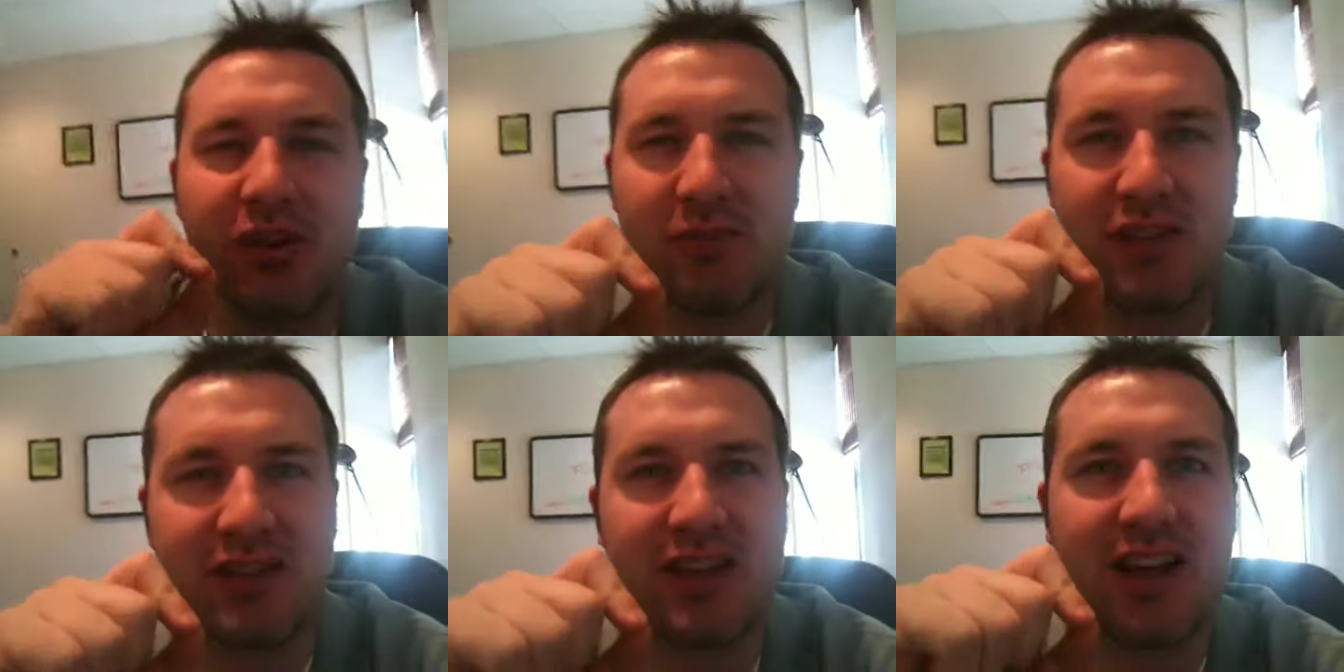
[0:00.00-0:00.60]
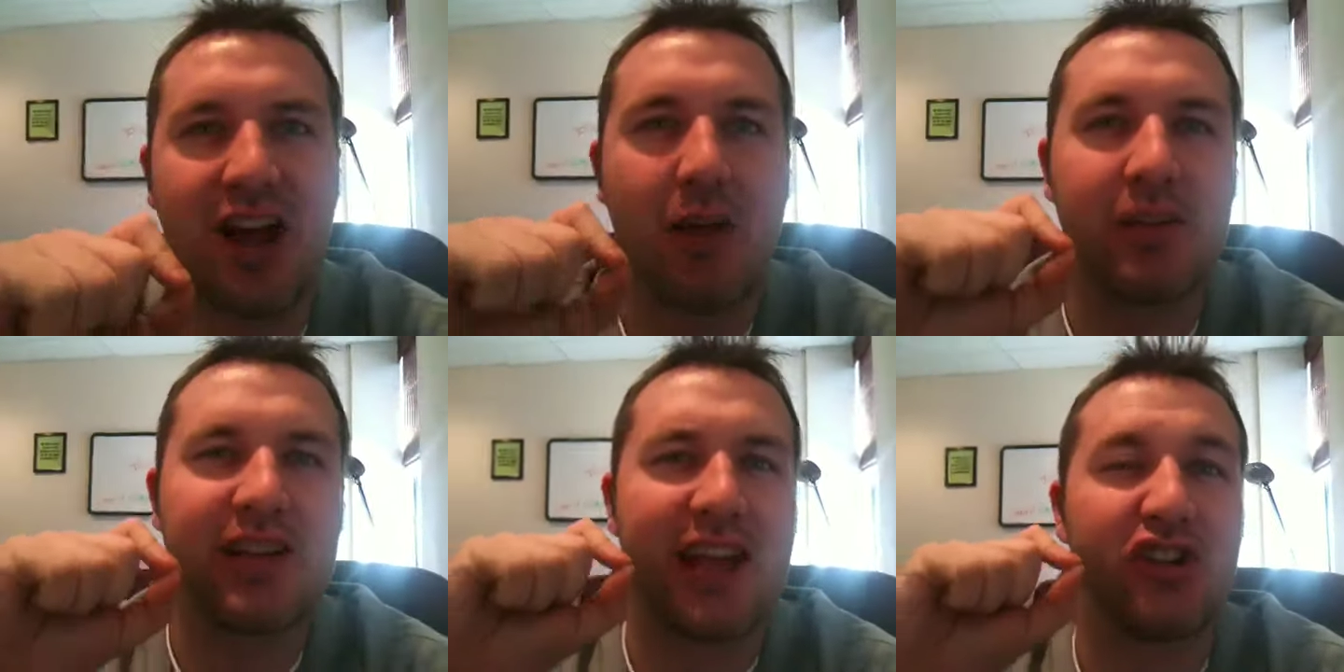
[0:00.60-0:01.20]
for him to see that
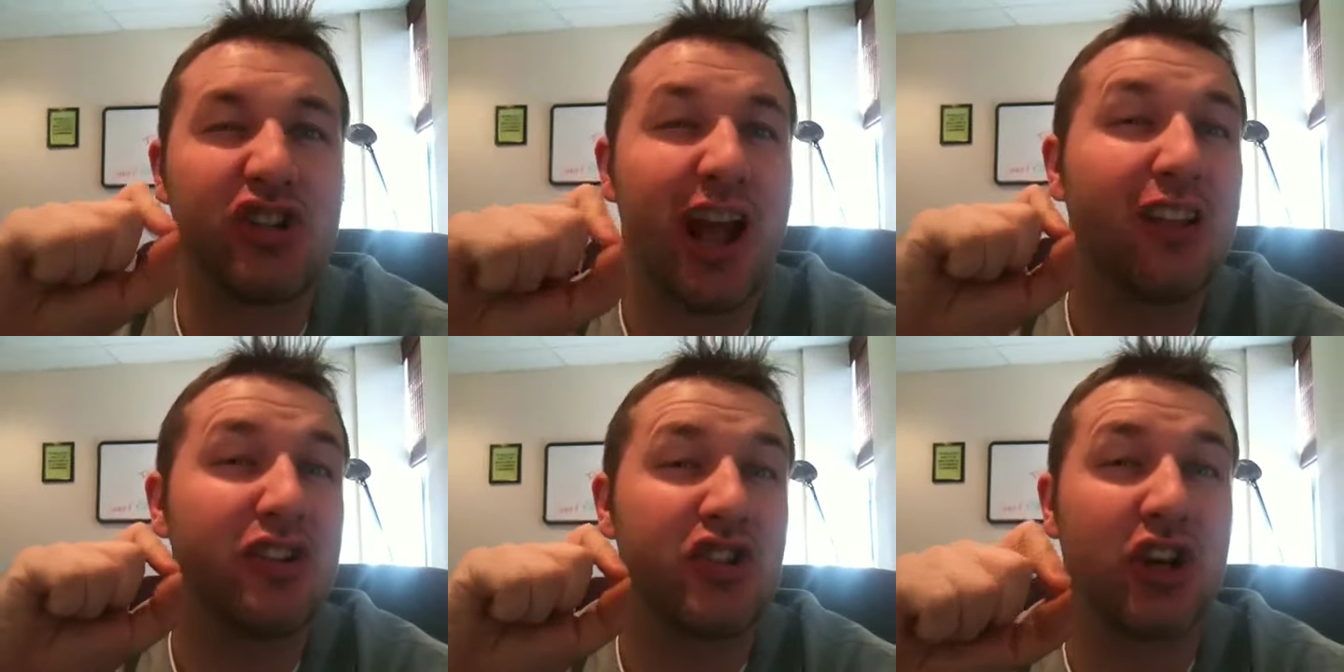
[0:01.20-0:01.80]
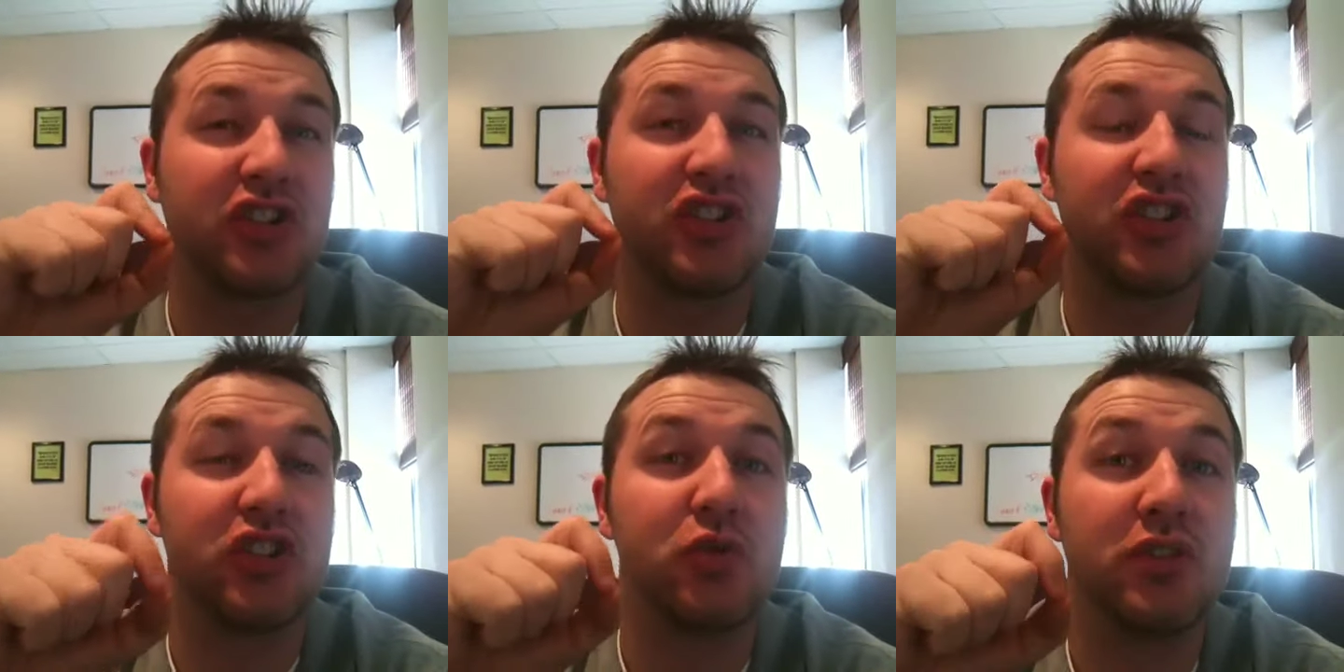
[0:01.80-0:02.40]
comment and challenge us to
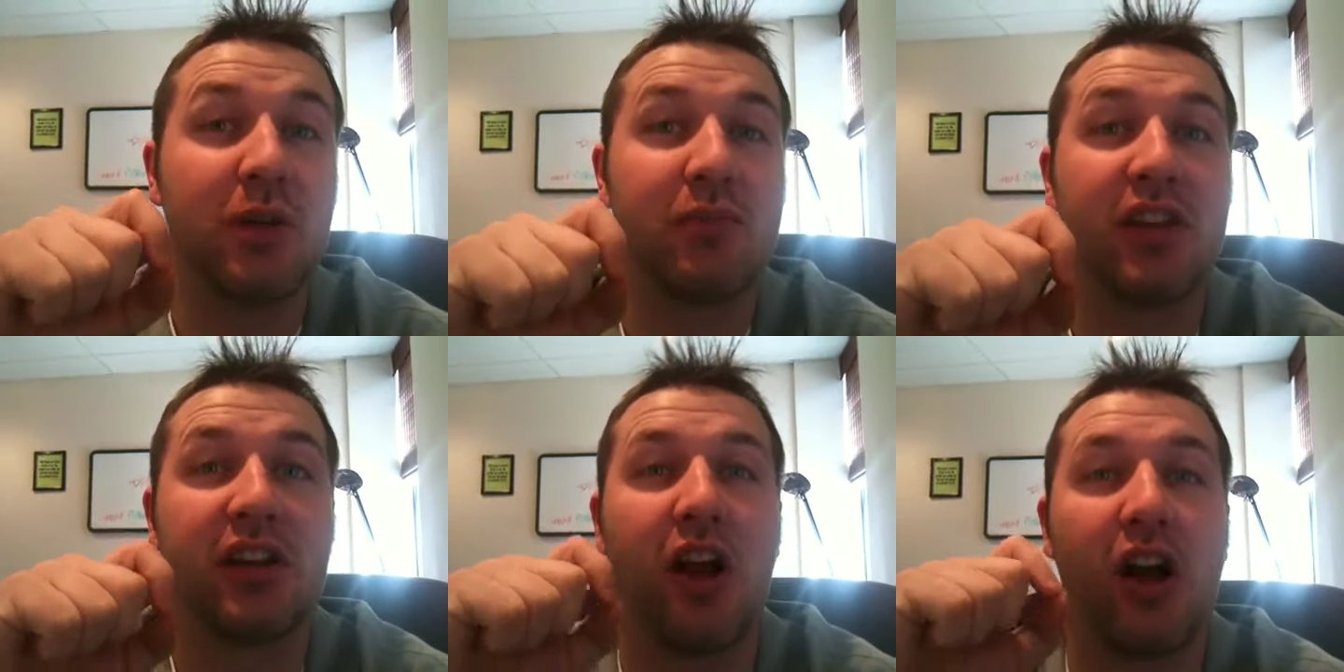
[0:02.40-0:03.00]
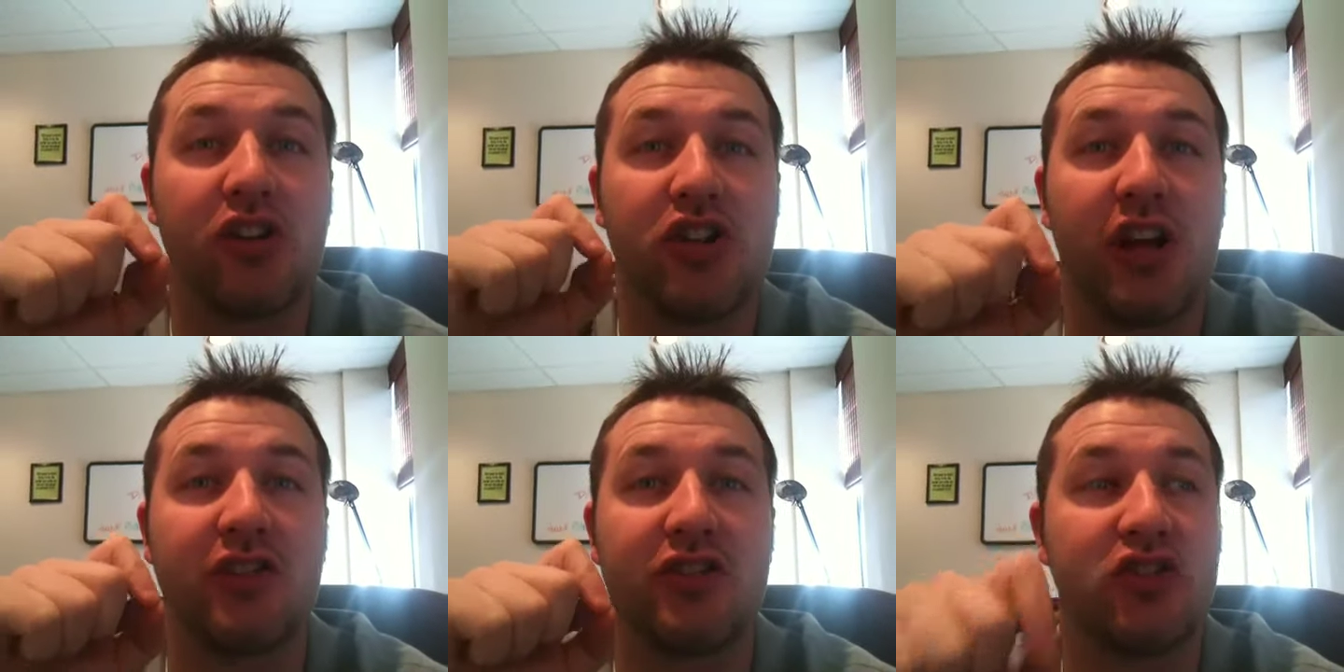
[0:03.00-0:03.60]
do something on
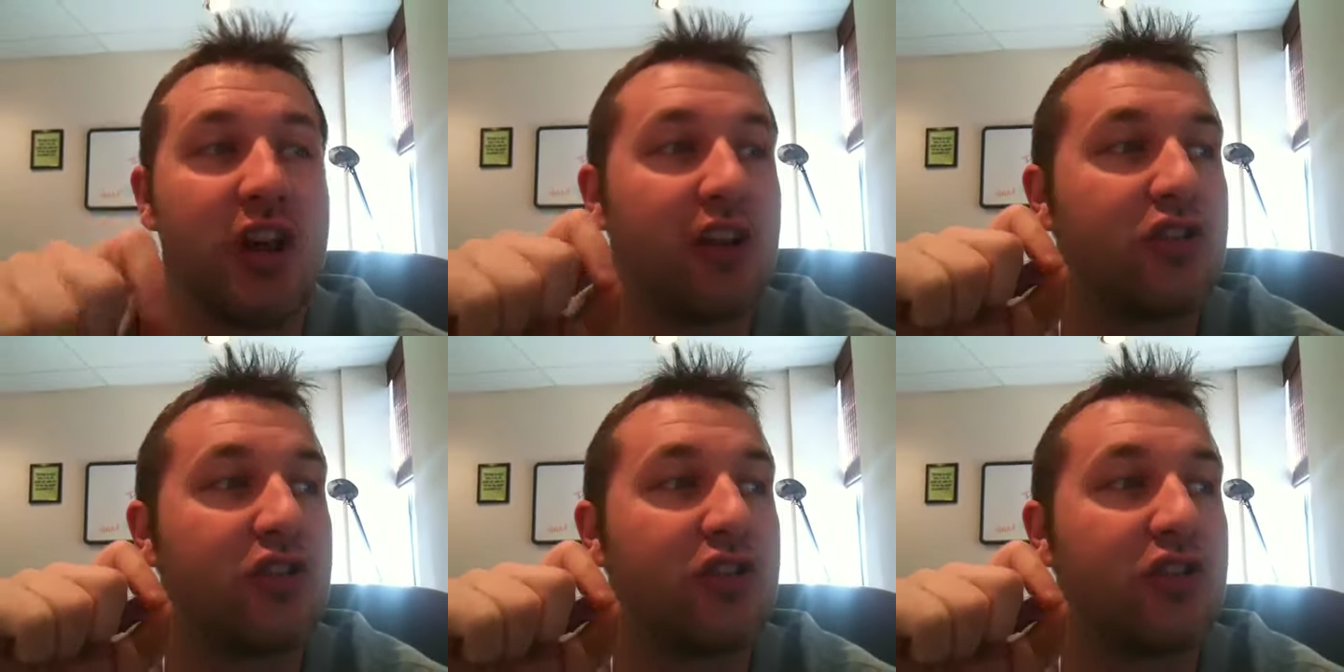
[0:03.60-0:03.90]
Challenges Channel.